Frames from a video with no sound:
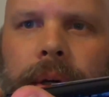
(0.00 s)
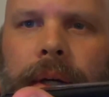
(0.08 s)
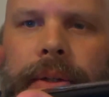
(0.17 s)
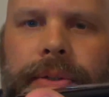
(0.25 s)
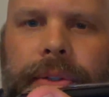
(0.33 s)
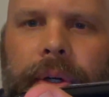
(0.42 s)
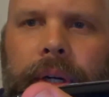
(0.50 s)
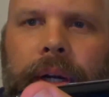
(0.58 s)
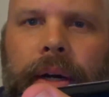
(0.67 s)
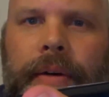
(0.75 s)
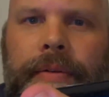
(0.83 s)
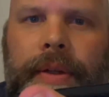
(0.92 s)
I'll just turn it
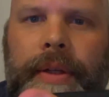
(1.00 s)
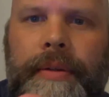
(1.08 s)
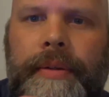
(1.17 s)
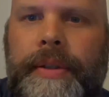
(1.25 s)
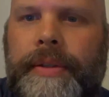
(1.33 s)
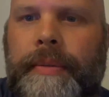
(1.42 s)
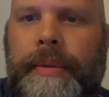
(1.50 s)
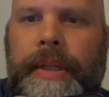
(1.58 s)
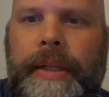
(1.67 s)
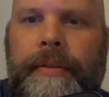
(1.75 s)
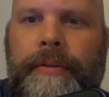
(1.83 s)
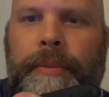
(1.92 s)
off, and because I'm
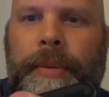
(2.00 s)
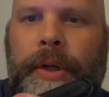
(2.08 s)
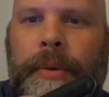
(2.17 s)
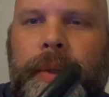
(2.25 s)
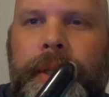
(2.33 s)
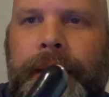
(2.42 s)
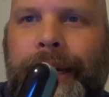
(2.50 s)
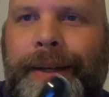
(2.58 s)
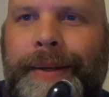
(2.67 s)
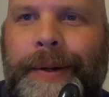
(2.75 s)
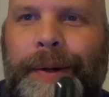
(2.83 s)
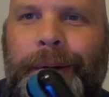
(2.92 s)
not that familiar with it yet.